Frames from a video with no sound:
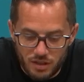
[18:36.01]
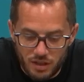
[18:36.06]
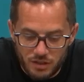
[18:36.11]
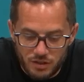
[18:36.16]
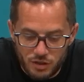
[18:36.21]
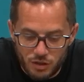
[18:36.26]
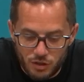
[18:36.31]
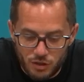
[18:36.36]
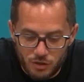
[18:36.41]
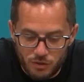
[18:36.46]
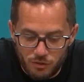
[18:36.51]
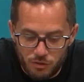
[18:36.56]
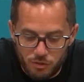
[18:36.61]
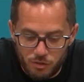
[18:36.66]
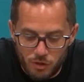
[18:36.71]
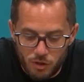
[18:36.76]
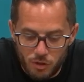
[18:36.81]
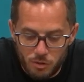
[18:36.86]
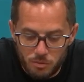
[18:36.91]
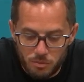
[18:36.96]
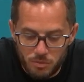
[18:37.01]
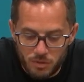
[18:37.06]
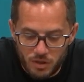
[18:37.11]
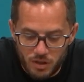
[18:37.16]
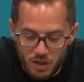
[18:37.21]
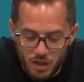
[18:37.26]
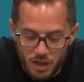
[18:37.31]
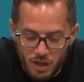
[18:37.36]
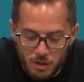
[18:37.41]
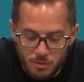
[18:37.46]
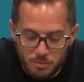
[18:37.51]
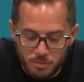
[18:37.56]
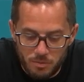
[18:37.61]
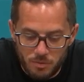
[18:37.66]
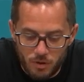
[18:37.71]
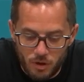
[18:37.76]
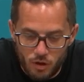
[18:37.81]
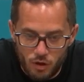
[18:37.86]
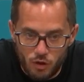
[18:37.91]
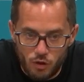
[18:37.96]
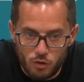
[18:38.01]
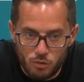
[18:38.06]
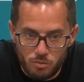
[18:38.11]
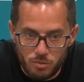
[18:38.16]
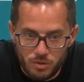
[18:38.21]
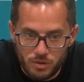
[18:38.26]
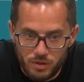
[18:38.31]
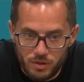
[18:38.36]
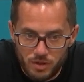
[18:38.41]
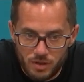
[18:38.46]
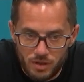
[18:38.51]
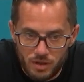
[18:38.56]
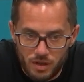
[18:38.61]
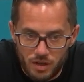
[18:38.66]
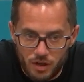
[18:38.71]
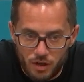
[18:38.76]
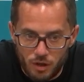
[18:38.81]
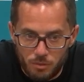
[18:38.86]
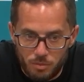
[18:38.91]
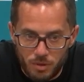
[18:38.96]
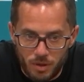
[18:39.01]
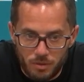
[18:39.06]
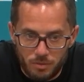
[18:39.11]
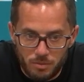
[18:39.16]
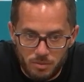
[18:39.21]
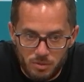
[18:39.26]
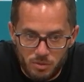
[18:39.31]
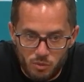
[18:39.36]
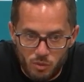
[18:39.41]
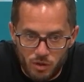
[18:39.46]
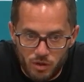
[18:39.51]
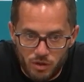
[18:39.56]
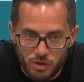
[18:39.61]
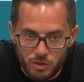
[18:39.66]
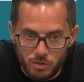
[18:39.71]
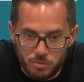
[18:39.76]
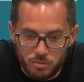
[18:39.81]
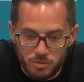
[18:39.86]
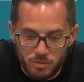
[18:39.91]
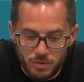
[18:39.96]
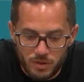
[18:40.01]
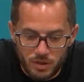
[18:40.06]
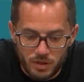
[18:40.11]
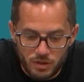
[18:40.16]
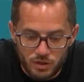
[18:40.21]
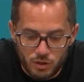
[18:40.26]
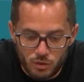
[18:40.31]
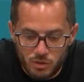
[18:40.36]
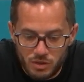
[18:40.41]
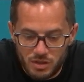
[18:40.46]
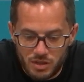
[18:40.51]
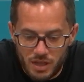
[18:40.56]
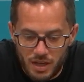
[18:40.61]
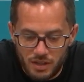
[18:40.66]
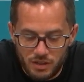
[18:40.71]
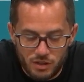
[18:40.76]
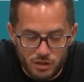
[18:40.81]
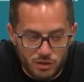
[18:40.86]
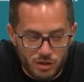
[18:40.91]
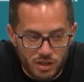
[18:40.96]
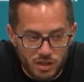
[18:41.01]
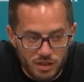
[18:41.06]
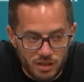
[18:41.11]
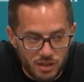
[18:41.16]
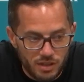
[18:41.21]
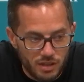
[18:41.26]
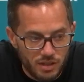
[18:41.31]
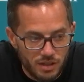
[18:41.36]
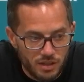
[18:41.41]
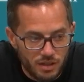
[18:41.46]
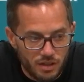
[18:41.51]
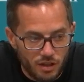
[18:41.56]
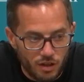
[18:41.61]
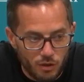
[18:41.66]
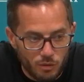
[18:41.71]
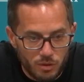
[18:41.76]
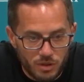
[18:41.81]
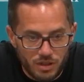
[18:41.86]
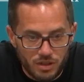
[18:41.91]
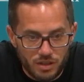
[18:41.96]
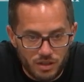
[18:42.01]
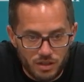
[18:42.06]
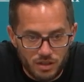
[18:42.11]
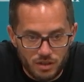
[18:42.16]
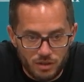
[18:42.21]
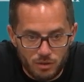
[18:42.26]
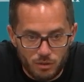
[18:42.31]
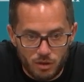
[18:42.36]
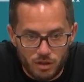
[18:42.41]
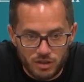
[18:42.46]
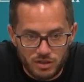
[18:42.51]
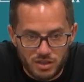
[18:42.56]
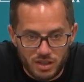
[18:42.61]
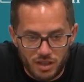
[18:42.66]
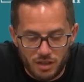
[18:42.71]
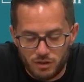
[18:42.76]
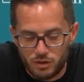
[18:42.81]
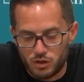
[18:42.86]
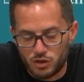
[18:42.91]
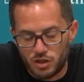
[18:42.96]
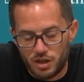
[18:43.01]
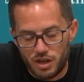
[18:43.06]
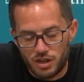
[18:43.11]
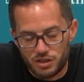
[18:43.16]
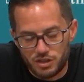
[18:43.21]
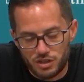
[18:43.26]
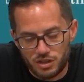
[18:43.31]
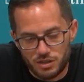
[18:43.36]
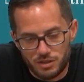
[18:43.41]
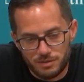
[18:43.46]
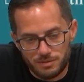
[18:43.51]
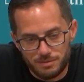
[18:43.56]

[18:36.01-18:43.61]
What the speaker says: took them from the game home, and I'll probably be wearing them doing dad duty all week while I take out the trash.